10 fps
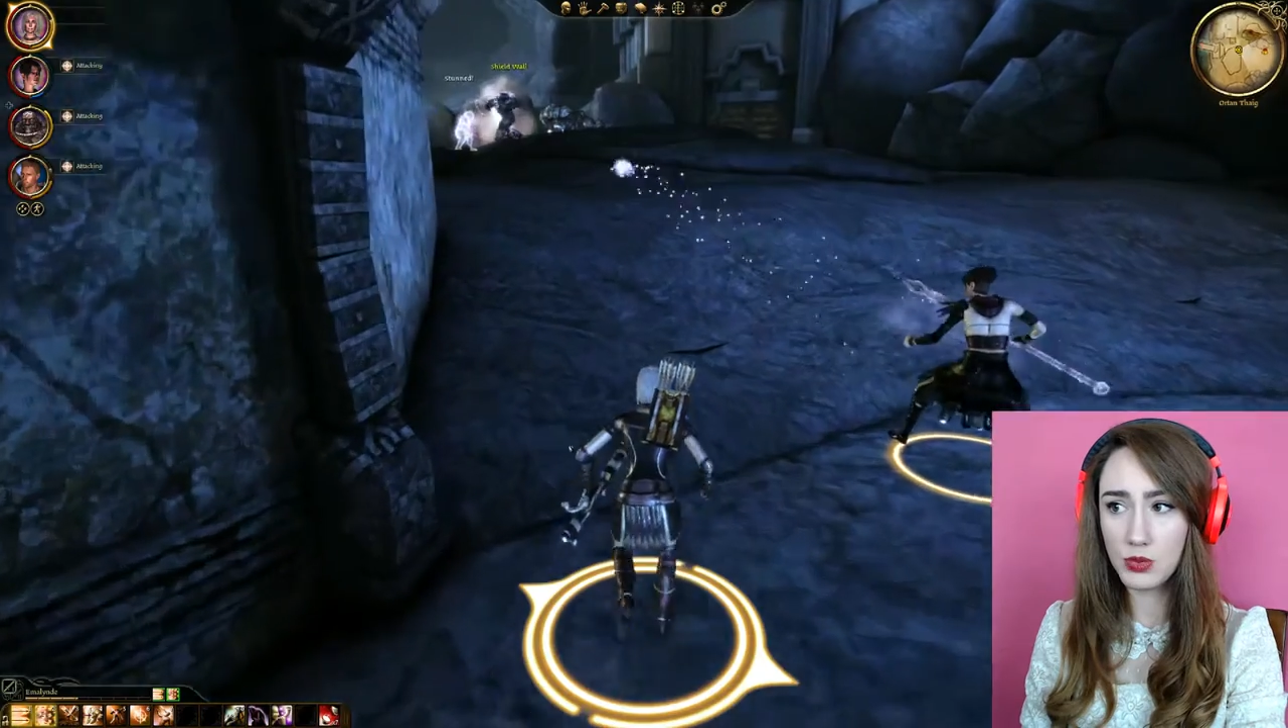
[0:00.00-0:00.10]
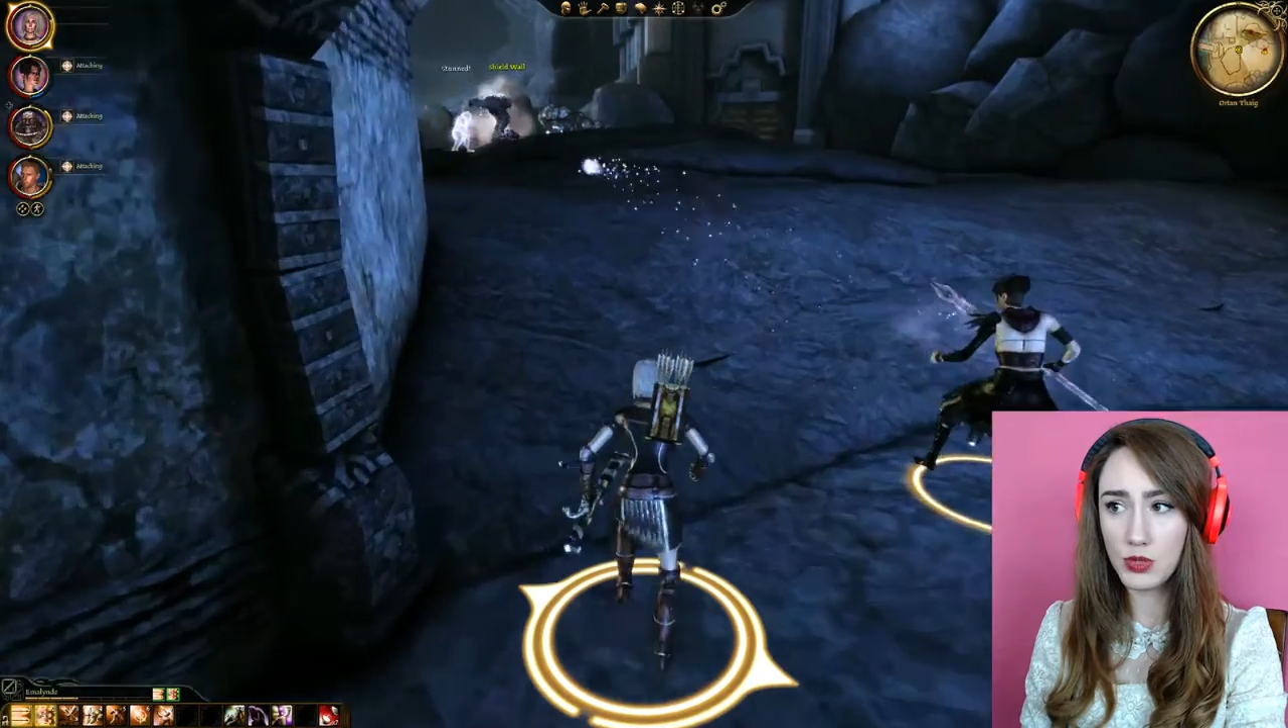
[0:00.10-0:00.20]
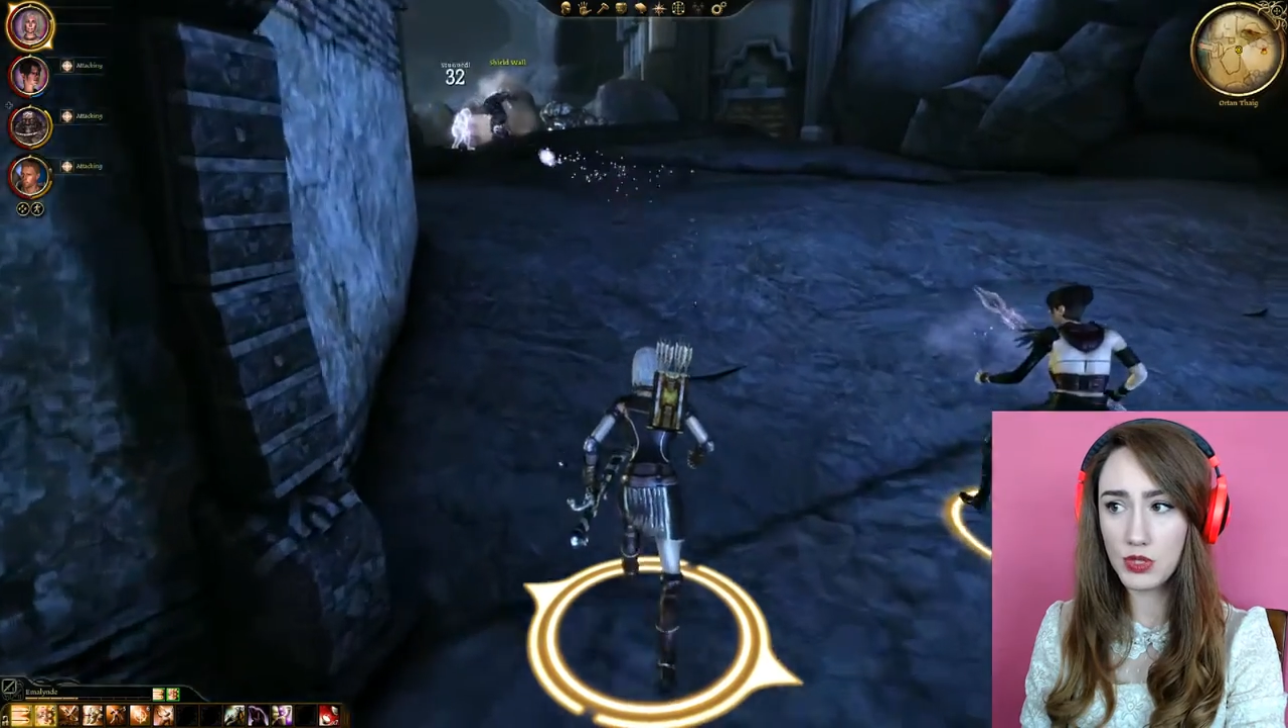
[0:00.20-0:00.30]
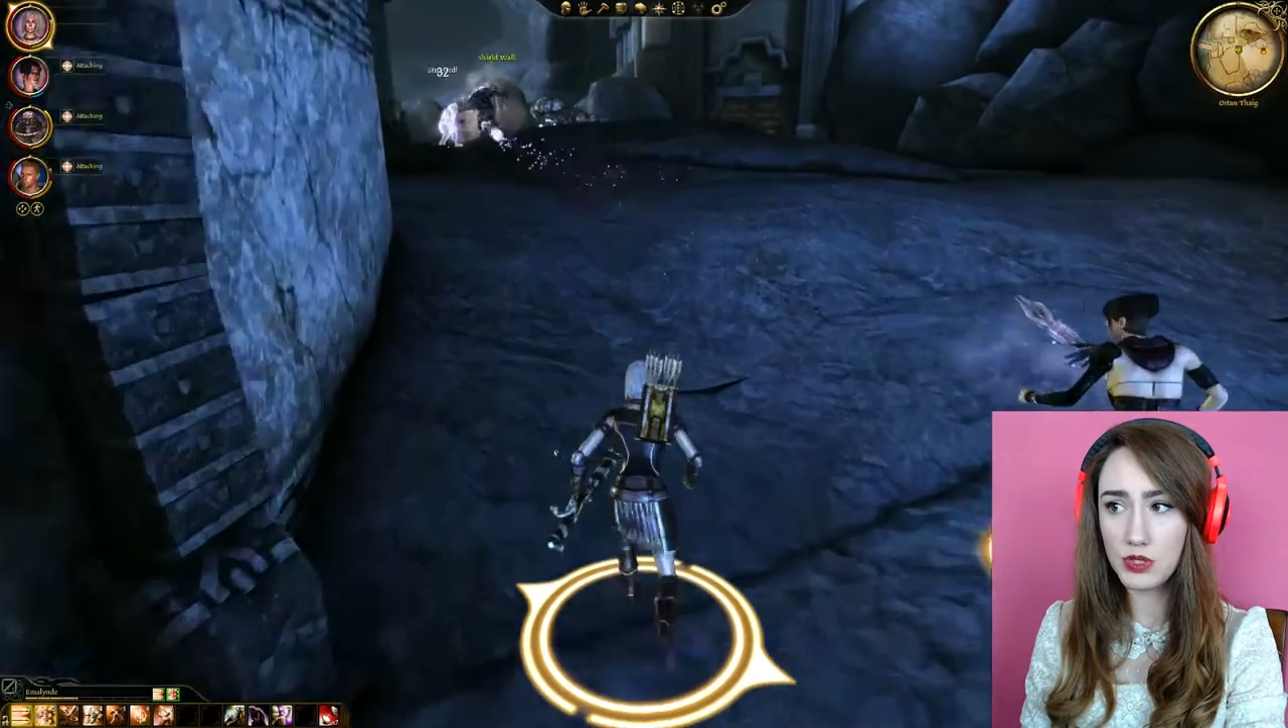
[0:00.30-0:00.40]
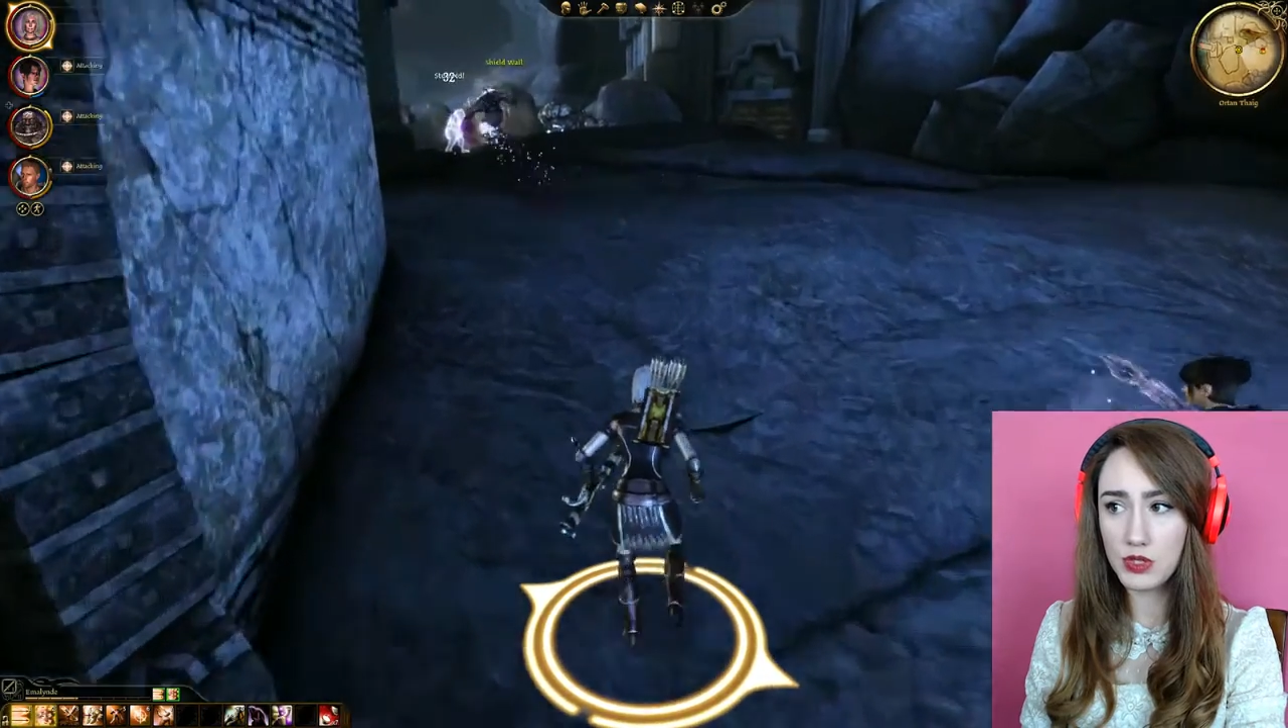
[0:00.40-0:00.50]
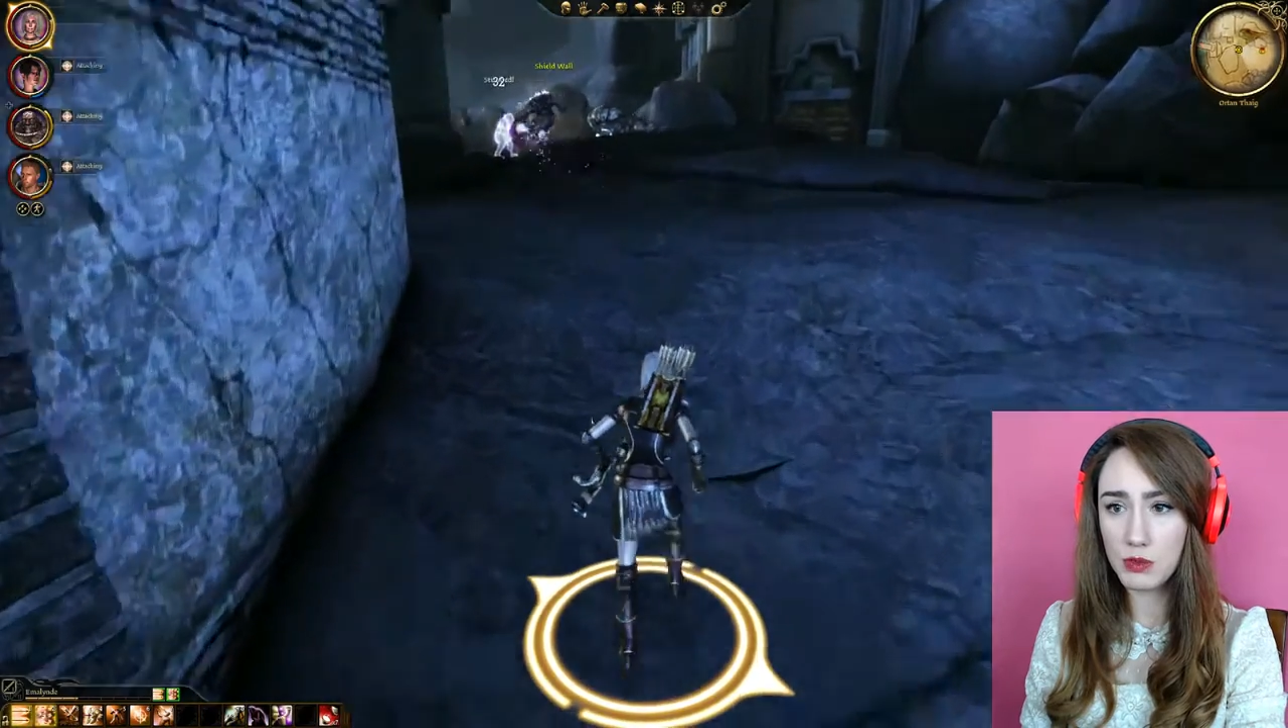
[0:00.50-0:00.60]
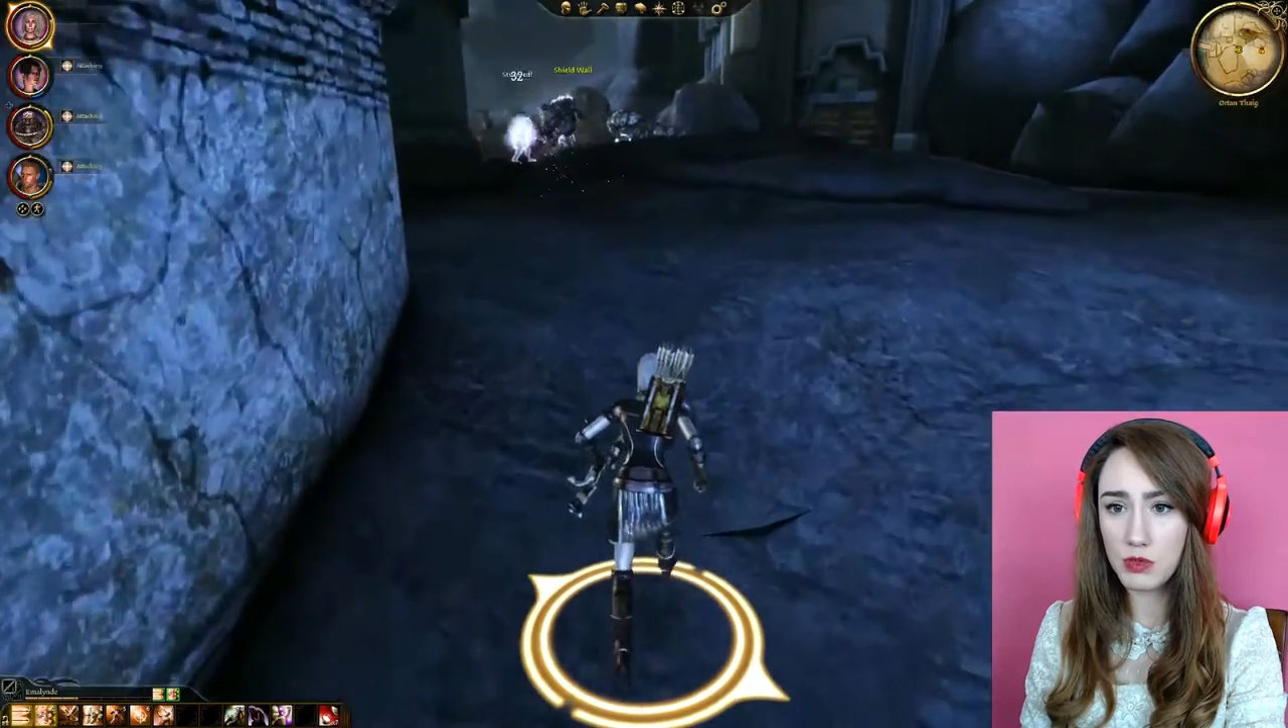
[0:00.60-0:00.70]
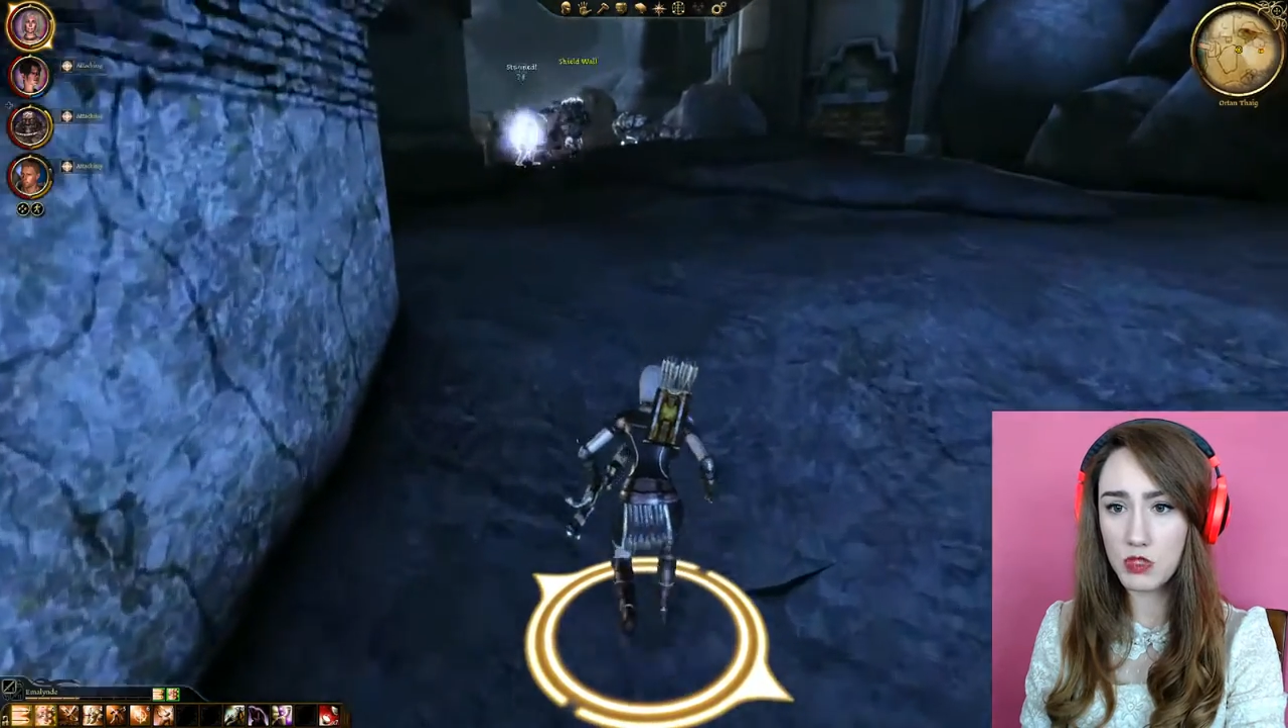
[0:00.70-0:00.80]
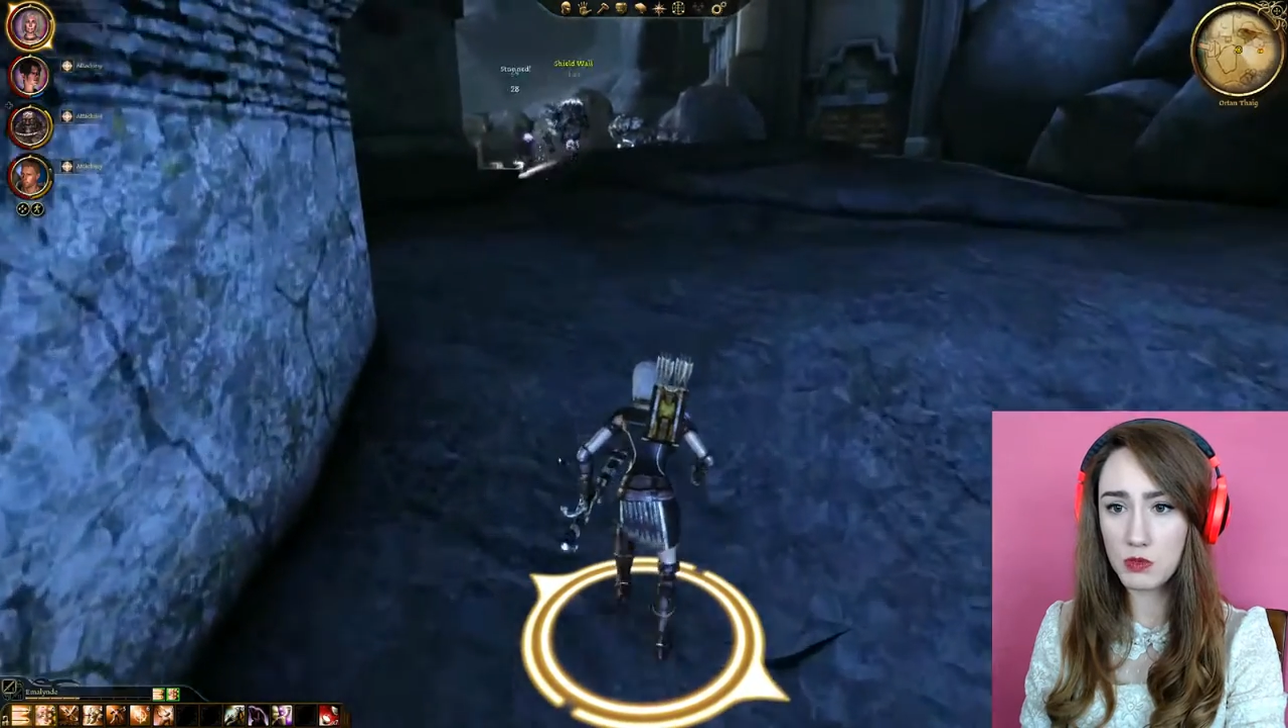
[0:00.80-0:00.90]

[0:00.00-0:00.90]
So much